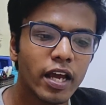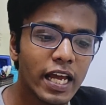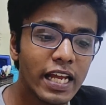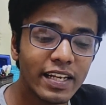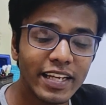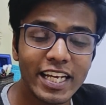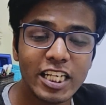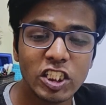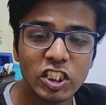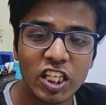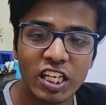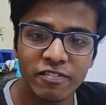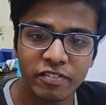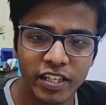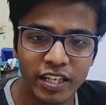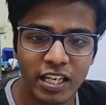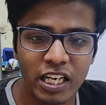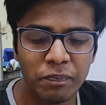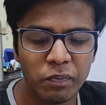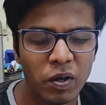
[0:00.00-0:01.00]
in case you have
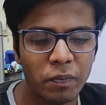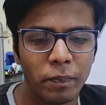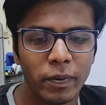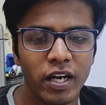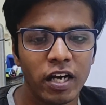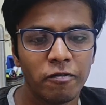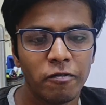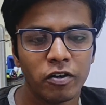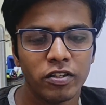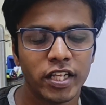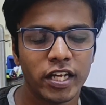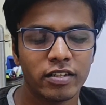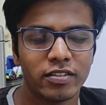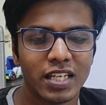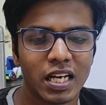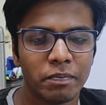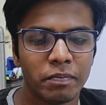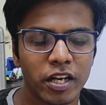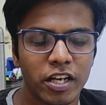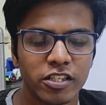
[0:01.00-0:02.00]
really prepared for the
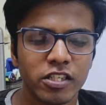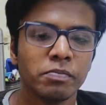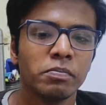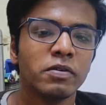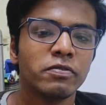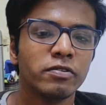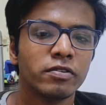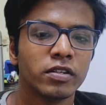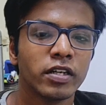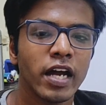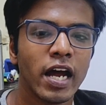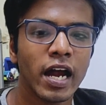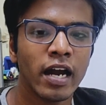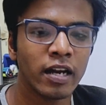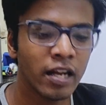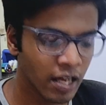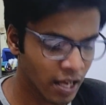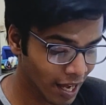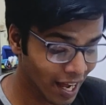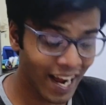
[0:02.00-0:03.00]
examination beforehand
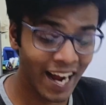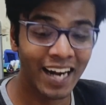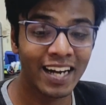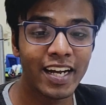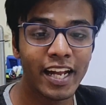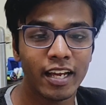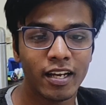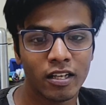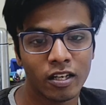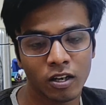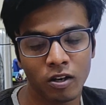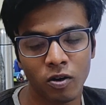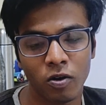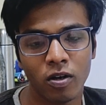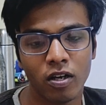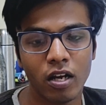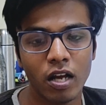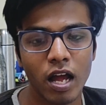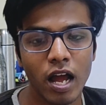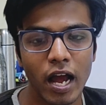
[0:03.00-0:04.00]
and taken a
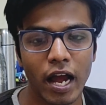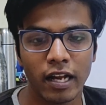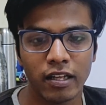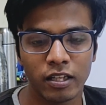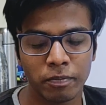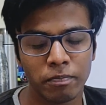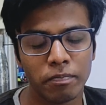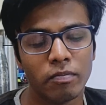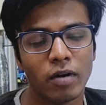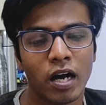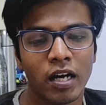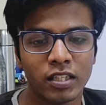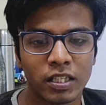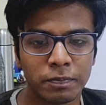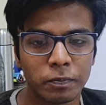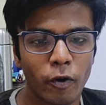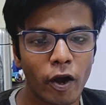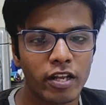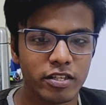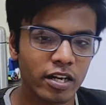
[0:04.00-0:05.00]
look at the other
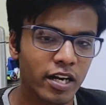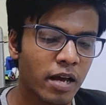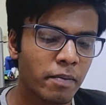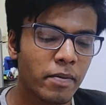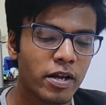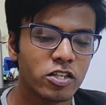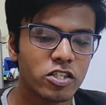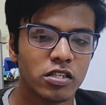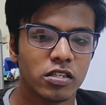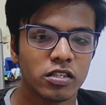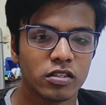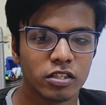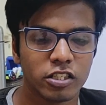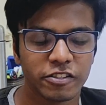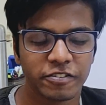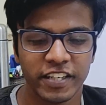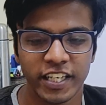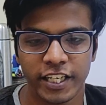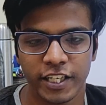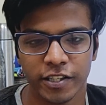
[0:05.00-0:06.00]
points that I mentioned in
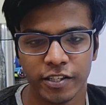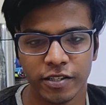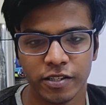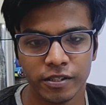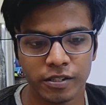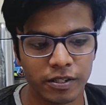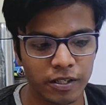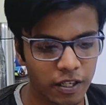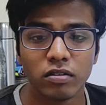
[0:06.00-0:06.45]
this video.